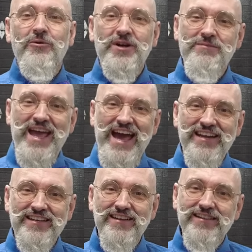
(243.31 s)
We're going to be
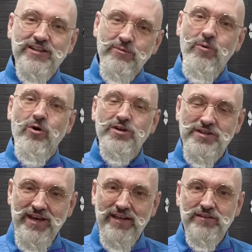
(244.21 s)
adding a little more
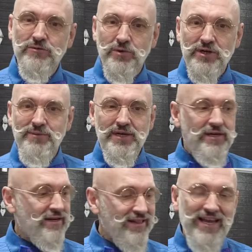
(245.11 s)
to that. We're going to
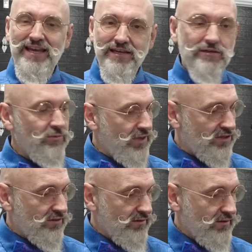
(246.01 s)
be claying it.
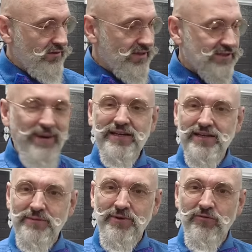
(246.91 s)
We
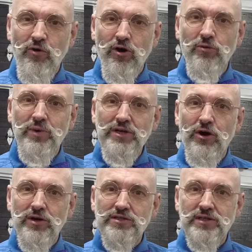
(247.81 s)
inspected it before. We
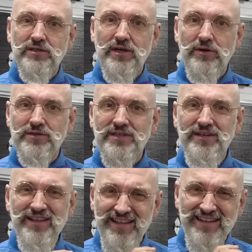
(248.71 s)
noticed that there's
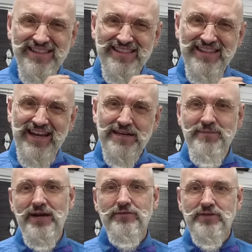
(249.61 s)
a light
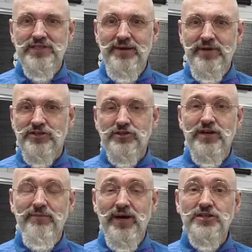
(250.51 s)
amount of contamination,
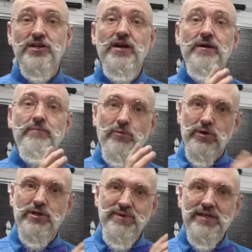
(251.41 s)
not much, but
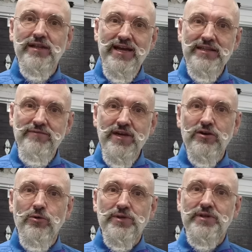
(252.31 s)
we're going to be claying the
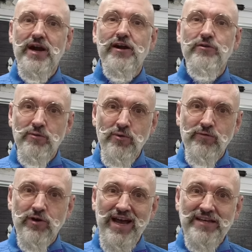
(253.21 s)
vehicle with an iron
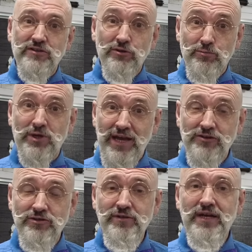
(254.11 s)
remover as a
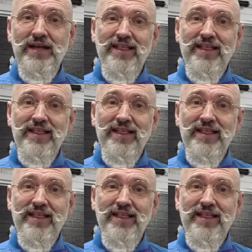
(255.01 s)
lubrication.